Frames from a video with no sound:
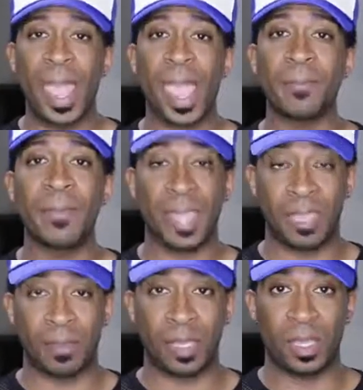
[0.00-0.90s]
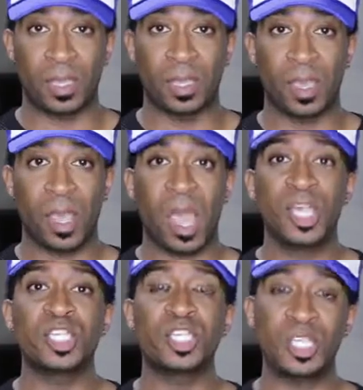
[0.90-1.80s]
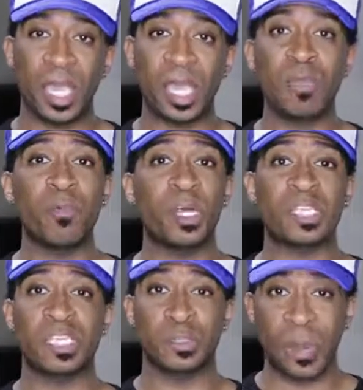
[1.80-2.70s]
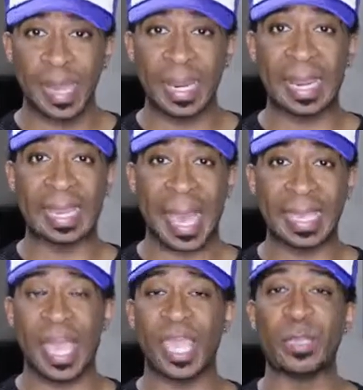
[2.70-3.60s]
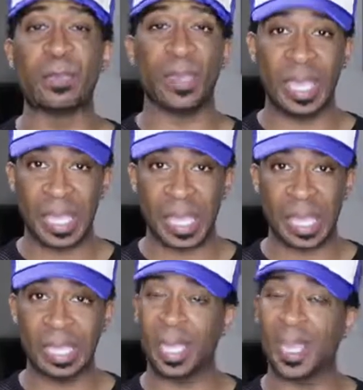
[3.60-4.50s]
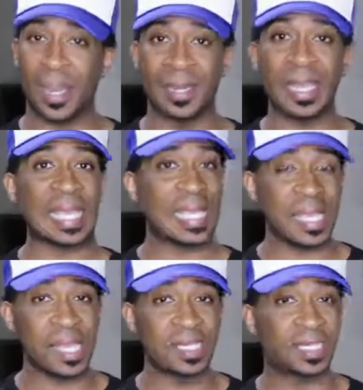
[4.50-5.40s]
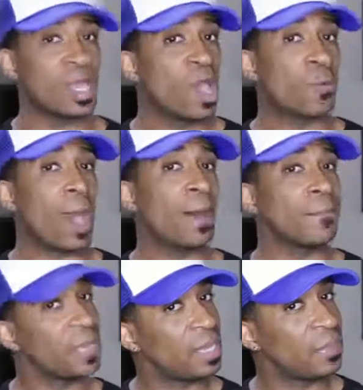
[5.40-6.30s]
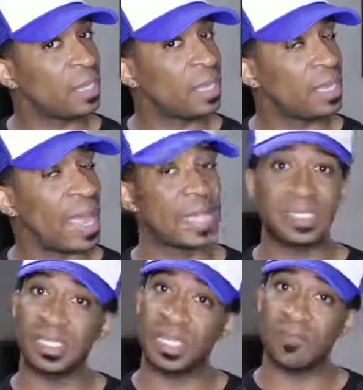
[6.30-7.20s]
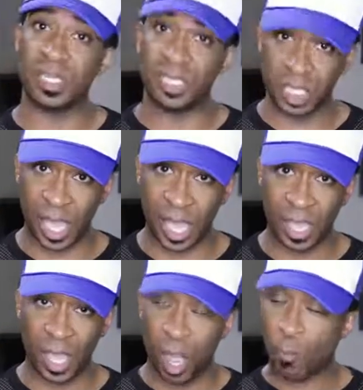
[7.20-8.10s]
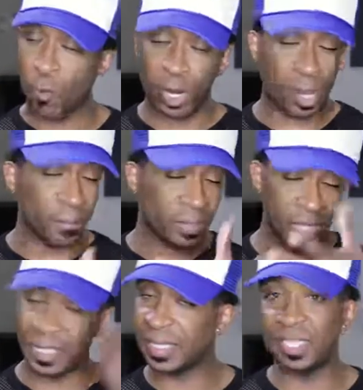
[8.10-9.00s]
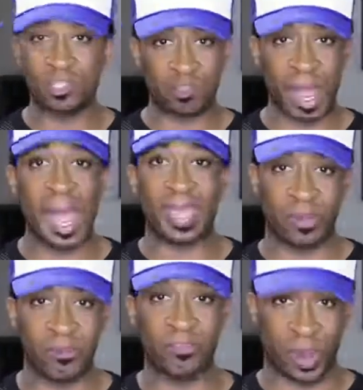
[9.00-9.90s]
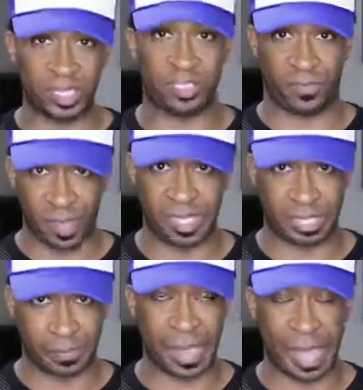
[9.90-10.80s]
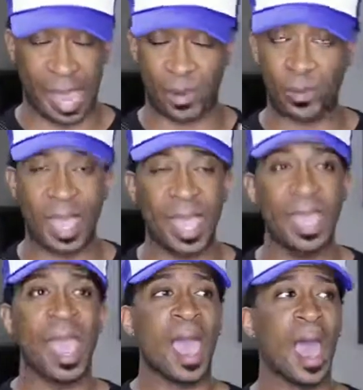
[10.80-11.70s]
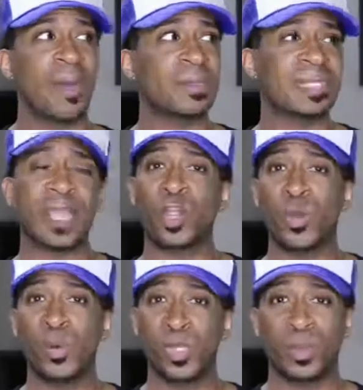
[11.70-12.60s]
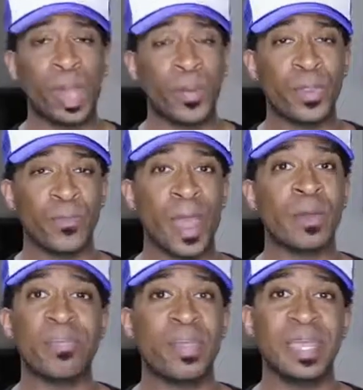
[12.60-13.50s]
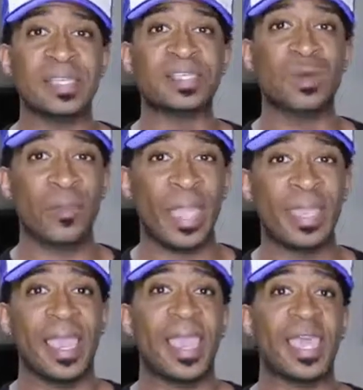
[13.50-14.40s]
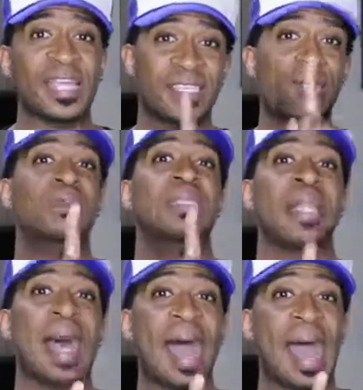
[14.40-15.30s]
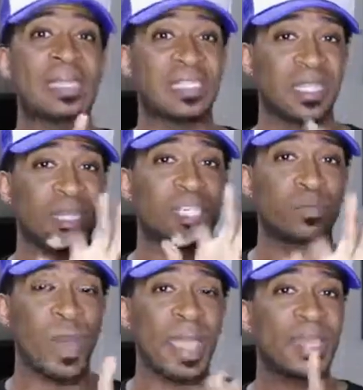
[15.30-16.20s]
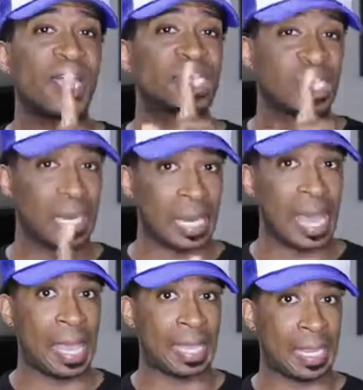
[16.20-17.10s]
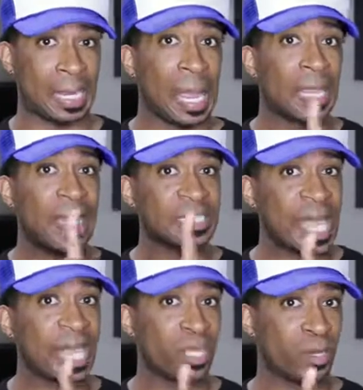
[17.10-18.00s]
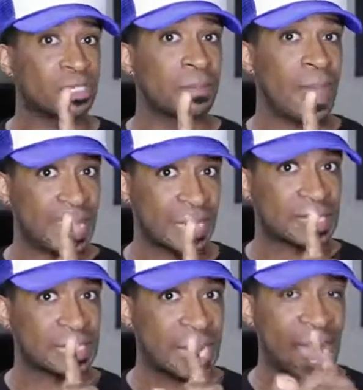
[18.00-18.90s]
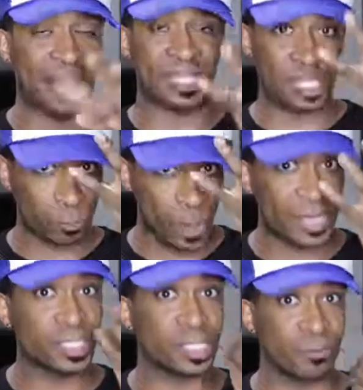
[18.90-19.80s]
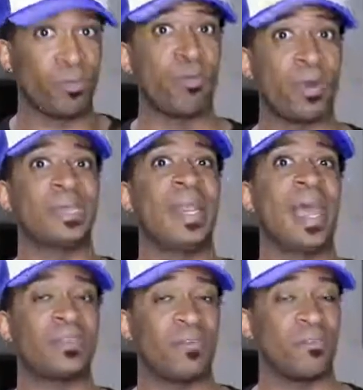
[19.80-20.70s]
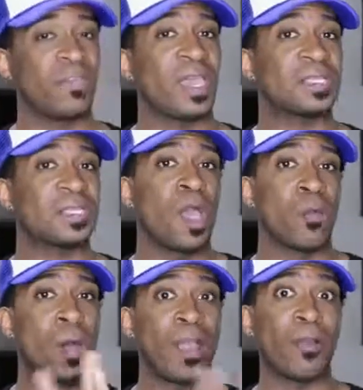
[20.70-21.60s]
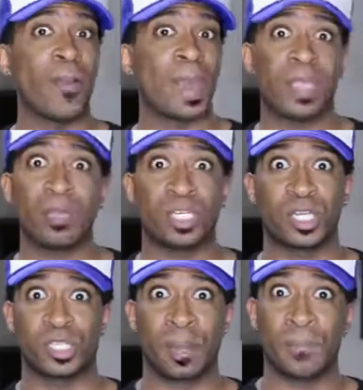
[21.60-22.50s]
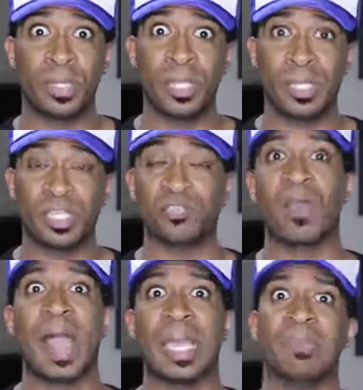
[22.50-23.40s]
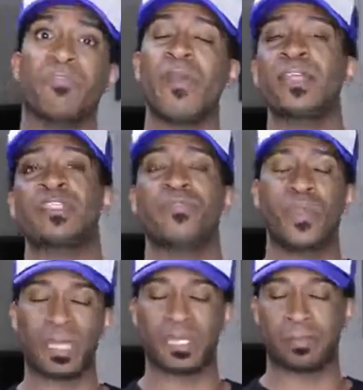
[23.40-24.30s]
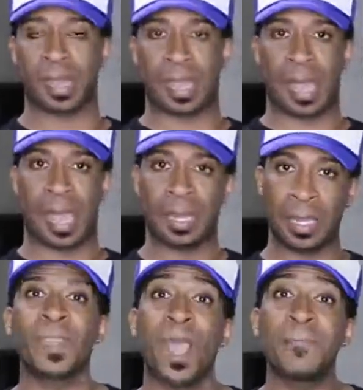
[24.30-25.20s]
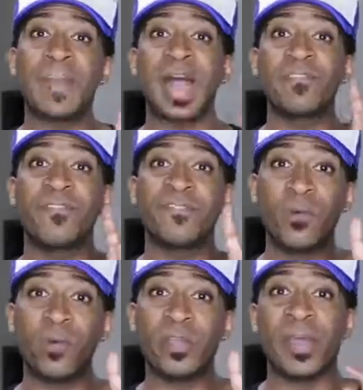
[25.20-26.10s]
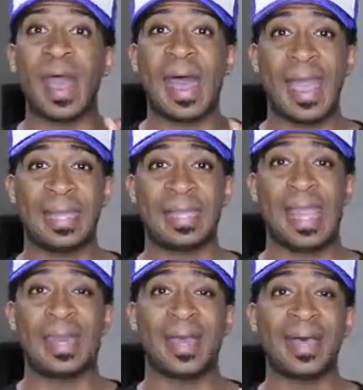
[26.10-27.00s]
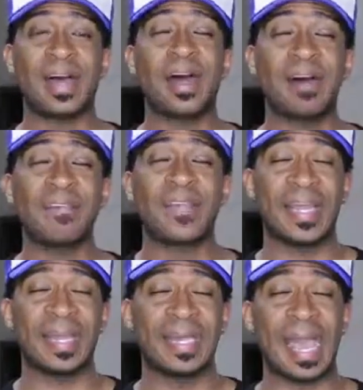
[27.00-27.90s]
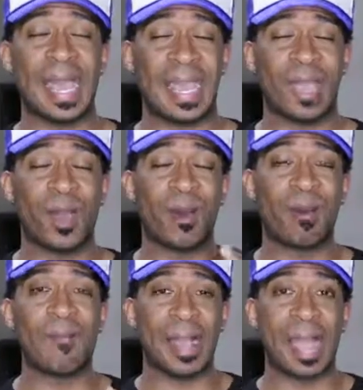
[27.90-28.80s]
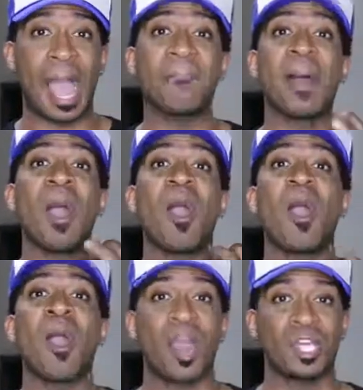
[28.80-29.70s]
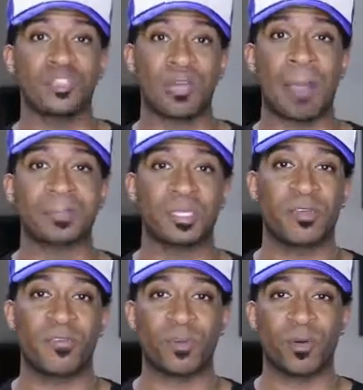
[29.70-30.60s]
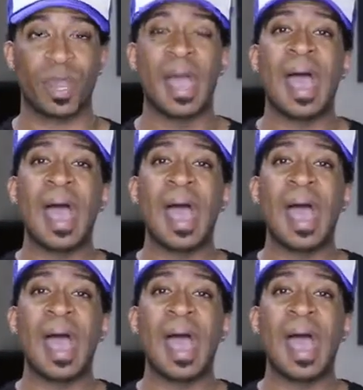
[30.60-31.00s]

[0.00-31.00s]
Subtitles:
And baby, she was sweating like a pig in heat while Mimi and Stevie J were completely dry and fresh-faced, my God, okay? I was like, girl, what are you going through? I don't think it's the weight, it's those lies. See, you're sweating because you're lying. That's how you know somebody is lying, sweat just pouring down your face while everybody else is just completely dry and fresh-faced, my God. My fourth highlight of the night, oh my God, my heart dropped to the floor.